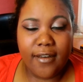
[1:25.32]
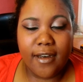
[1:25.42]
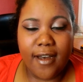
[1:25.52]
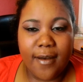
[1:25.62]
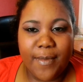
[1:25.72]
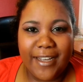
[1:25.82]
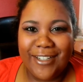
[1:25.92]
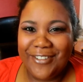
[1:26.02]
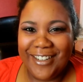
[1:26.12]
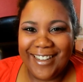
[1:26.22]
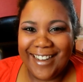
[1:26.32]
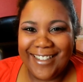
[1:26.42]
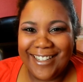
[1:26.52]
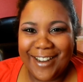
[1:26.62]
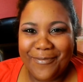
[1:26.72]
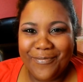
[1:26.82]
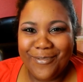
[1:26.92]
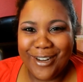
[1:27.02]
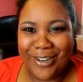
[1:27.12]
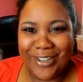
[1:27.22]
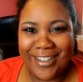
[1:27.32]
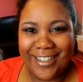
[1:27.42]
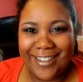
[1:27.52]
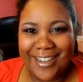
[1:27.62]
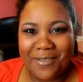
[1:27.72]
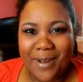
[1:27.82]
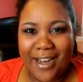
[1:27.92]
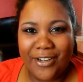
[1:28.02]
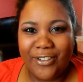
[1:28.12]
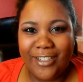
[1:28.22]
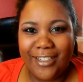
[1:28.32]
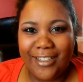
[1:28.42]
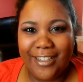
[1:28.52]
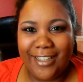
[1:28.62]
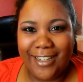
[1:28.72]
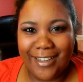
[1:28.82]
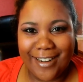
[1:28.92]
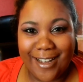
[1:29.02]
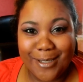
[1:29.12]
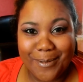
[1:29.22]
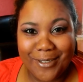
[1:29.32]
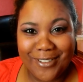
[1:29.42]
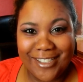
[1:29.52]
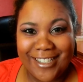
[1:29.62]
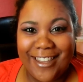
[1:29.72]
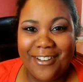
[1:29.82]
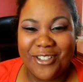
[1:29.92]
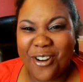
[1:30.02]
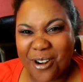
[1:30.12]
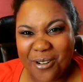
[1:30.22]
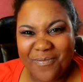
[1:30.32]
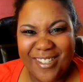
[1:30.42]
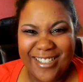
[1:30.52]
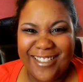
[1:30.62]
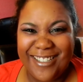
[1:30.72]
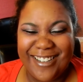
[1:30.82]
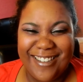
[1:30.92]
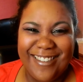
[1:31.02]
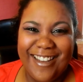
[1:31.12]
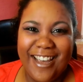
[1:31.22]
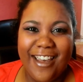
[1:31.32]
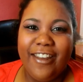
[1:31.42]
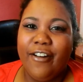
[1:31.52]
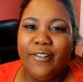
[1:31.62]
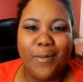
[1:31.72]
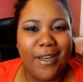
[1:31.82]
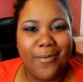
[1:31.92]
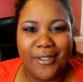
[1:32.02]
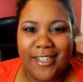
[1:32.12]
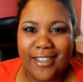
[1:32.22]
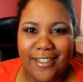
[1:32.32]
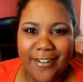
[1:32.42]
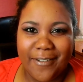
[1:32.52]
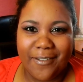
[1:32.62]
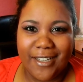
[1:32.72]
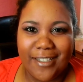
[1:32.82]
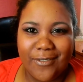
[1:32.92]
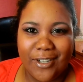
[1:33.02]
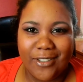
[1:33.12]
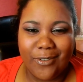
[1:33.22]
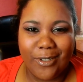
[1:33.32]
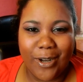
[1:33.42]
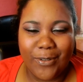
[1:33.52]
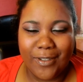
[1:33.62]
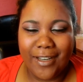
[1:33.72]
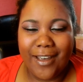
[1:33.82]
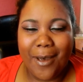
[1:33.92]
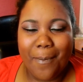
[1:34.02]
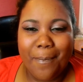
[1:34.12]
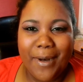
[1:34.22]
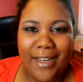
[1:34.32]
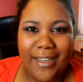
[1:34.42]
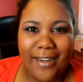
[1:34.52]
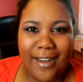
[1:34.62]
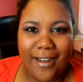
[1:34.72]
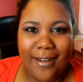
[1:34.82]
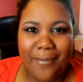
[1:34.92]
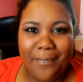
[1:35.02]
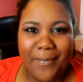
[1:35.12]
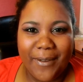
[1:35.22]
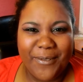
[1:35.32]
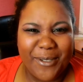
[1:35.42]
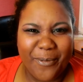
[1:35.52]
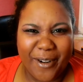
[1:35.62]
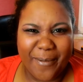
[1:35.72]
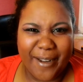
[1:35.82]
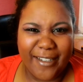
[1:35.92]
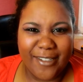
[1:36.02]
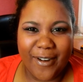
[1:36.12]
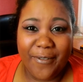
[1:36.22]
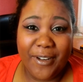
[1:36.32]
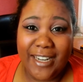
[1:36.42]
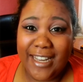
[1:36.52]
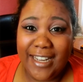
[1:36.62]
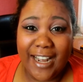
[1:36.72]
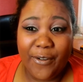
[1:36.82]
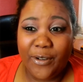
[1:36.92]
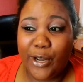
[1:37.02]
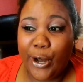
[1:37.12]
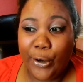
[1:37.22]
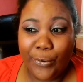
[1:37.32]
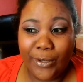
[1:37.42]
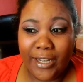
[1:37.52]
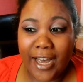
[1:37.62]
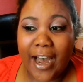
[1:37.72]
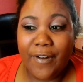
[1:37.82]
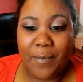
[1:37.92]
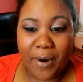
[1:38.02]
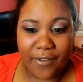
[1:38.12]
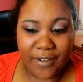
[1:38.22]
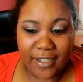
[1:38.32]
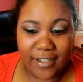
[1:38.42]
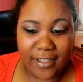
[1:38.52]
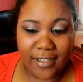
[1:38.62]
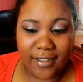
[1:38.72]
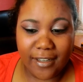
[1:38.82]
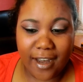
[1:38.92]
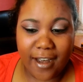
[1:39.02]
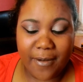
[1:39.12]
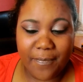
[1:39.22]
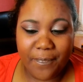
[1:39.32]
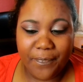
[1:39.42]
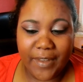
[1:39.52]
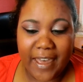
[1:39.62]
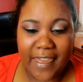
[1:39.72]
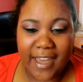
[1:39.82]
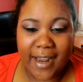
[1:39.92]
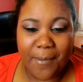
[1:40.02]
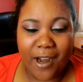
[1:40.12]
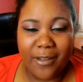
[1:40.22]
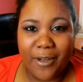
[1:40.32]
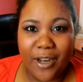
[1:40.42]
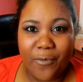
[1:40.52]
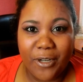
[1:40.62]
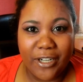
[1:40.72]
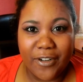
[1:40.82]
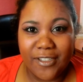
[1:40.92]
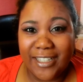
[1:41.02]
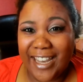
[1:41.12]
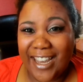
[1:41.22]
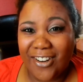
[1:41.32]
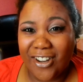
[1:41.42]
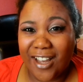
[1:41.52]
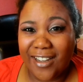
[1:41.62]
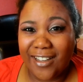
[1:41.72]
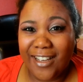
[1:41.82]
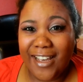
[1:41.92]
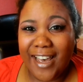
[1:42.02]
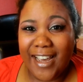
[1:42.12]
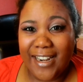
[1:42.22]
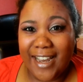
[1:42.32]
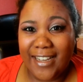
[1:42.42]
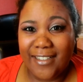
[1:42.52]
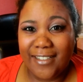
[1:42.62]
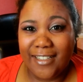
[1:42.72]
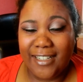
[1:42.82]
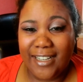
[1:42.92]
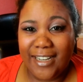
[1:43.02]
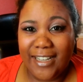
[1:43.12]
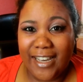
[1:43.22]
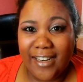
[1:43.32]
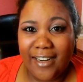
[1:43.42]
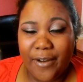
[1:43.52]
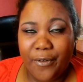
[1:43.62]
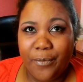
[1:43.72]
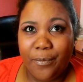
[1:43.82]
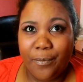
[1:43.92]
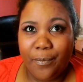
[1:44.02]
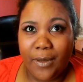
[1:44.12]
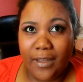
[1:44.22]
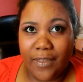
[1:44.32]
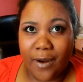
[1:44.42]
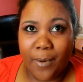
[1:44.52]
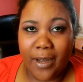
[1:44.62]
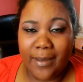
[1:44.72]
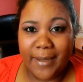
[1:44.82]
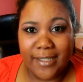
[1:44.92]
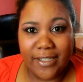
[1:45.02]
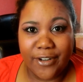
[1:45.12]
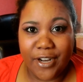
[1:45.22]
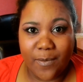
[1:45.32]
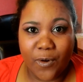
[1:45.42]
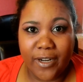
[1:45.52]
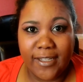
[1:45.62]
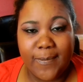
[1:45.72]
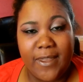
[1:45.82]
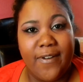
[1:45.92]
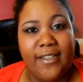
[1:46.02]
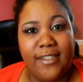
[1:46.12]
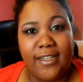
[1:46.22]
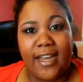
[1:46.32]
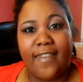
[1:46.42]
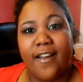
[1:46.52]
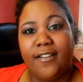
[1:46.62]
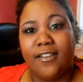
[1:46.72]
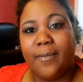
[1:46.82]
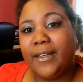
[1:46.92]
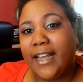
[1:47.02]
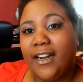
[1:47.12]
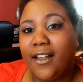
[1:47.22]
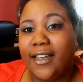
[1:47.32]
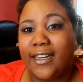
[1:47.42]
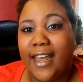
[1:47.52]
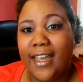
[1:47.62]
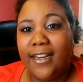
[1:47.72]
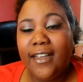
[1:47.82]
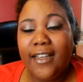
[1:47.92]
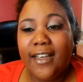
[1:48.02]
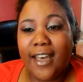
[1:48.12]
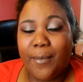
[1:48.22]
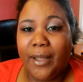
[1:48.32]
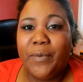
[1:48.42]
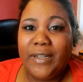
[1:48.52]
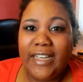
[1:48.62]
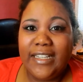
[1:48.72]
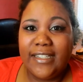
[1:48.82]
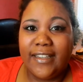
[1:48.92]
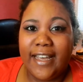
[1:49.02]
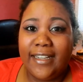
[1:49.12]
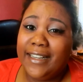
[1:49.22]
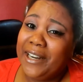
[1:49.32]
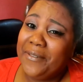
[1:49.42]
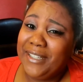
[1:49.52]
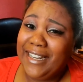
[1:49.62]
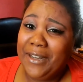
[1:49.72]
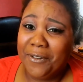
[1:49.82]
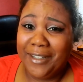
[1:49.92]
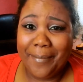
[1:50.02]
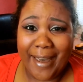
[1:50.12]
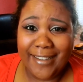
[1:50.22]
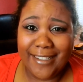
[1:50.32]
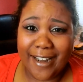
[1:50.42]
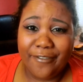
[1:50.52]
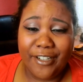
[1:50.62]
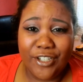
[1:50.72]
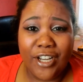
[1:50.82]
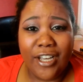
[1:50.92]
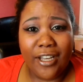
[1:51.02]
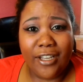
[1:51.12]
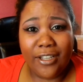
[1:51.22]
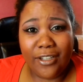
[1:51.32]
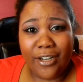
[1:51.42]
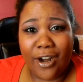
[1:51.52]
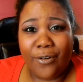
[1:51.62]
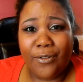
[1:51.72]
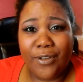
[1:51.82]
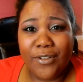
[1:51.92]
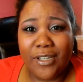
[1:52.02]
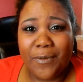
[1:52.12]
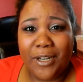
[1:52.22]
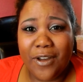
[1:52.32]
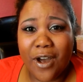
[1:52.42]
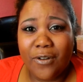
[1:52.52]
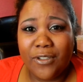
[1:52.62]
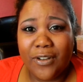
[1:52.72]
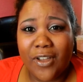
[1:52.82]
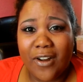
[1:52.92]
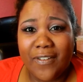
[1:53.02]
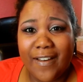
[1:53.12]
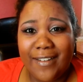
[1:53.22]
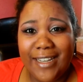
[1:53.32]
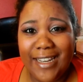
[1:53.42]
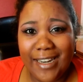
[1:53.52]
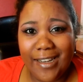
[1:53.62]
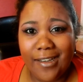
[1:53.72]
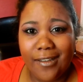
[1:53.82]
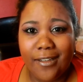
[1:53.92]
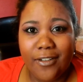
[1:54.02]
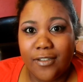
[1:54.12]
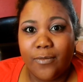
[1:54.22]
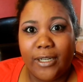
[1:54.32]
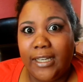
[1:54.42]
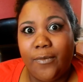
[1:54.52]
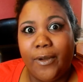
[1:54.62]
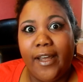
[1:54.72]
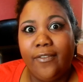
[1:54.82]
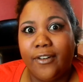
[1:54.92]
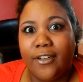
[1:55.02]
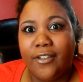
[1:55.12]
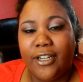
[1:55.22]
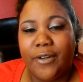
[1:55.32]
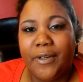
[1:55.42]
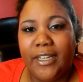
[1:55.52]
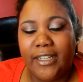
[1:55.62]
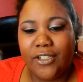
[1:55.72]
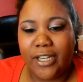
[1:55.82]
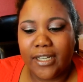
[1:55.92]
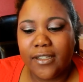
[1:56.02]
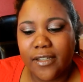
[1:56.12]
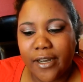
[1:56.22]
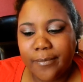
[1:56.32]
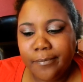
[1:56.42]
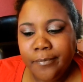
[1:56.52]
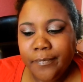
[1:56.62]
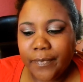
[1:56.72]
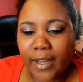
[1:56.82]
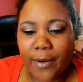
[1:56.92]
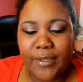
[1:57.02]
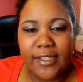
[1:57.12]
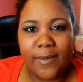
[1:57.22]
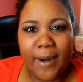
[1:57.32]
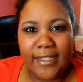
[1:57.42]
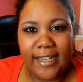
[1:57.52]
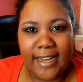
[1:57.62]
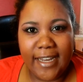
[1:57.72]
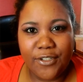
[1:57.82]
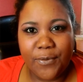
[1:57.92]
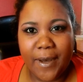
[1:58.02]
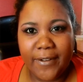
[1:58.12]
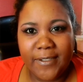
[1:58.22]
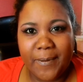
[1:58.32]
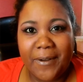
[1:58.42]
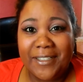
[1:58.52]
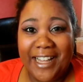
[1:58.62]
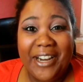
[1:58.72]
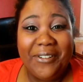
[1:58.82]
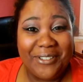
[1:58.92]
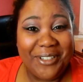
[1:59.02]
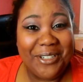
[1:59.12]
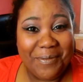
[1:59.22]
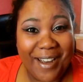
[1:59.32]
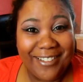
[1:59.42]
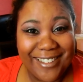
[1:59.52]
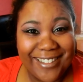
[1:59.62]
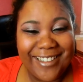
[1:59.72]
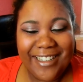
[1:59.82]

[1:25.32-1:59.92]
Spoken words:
I'm weird about eating in hospitals because I think germs, and it's just, you know, it's probably the most sanitary place as far as food goes, but I'm just weird about it. So I wouldn't eat. I would eat breakfast, and then I probably wouldn't go till like 8 o'clock at night and eat again. I would get there probably about 6:30 in the morning and spend the rest of the day there until about 9 o'clock at night, and probably wouldn't eat till then. And then I was eating really bad stuff, which, you know, usually when you go so long without eating, you just want to eat whatever, you know, when you get a chance. So I wasn't surprised that I gained 2 pounds, but I was glad it was only 2 pounds.